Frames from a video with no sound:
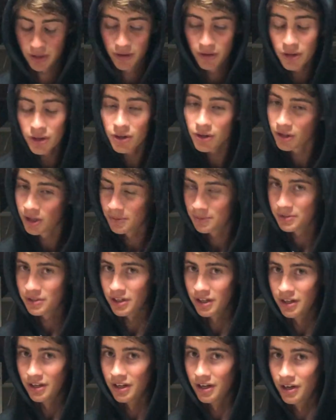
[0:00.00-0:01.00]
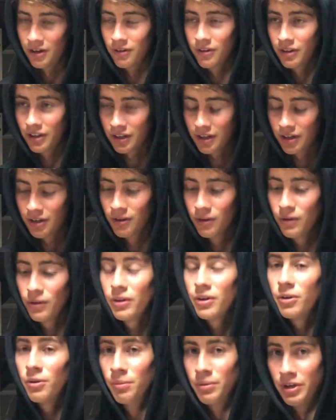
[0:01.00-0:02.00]
a little upset now, like a
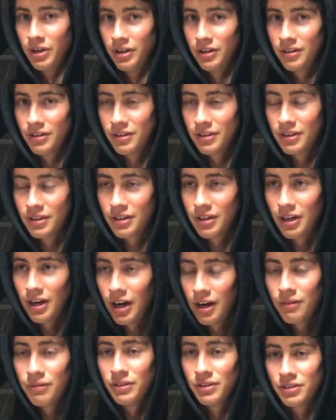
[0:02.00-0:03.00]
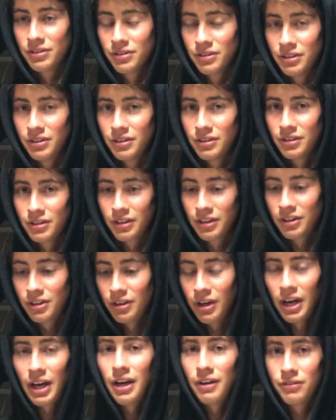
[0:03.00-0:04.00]
little bit, obviously. Like you
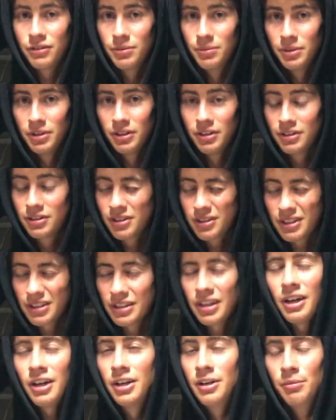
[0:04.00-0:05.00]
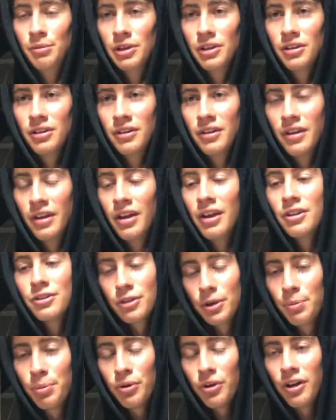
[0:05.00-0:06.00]
have to be, just a tiny bit. So
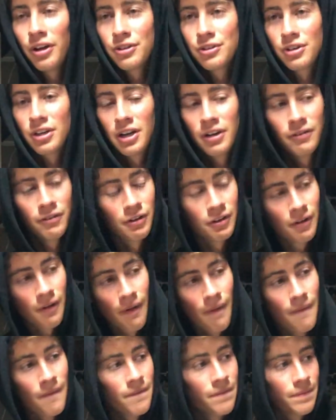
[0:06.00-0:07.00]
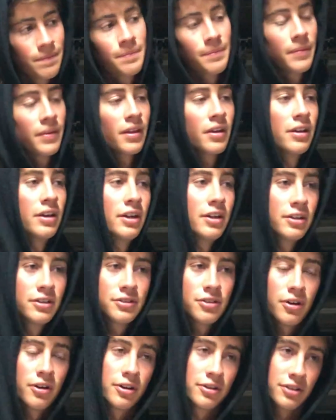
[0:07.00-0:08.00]
I pull out driver, hit it as
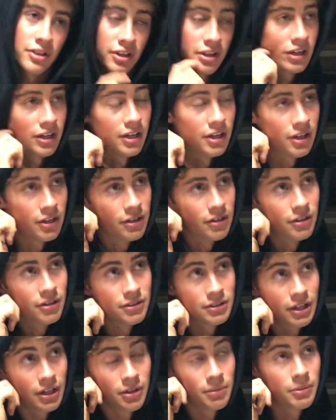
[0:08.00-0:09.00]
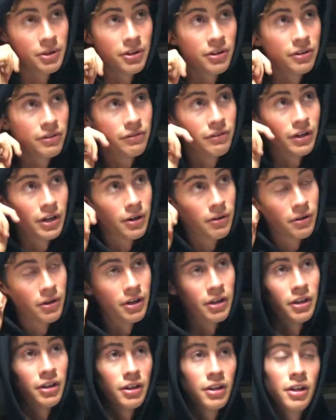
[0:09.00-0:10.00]
hard as I can, down the middle of the
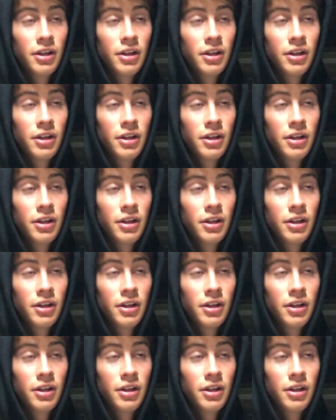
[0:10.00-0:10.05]
fairway,